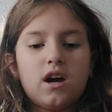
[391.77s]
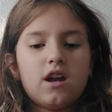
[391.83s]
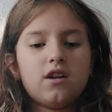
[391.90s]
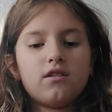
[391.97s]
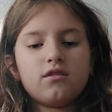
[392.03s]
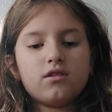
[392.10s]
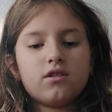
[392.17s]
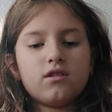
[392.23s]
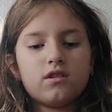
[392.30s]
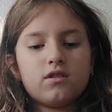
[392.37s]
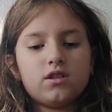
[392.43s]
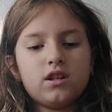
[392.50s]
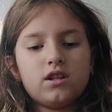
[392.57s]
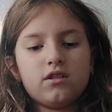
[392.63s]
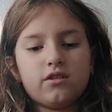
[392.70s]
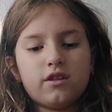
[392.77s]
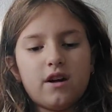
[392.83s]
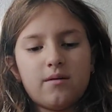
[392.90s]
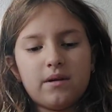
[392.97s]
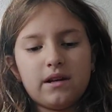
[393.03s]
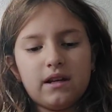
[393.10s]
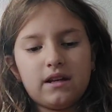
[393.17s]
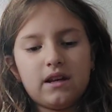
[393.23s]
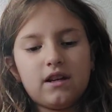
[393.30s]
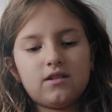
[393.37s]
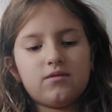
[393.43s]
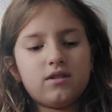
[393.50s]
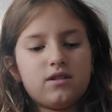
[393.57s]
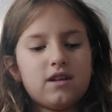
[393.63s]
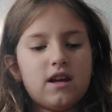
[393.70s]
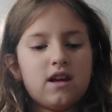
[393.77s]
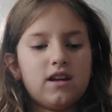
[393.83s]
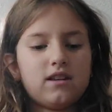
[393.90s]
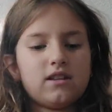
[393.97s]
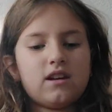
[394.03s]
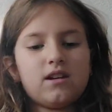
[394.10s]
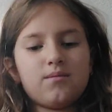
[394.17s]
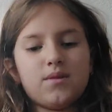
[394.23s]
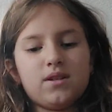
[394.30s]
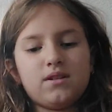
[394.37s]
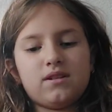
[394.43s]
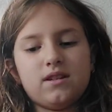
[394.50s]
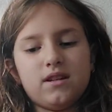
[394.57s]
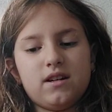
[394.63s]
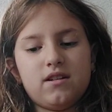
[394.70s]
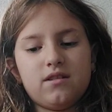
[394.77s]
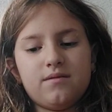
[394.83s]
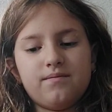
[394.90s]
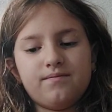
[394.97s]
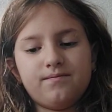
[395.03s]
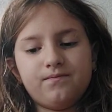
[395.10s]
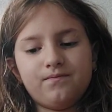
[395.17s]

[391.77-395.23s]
I don't know if she knows how many days we're staying there, but still.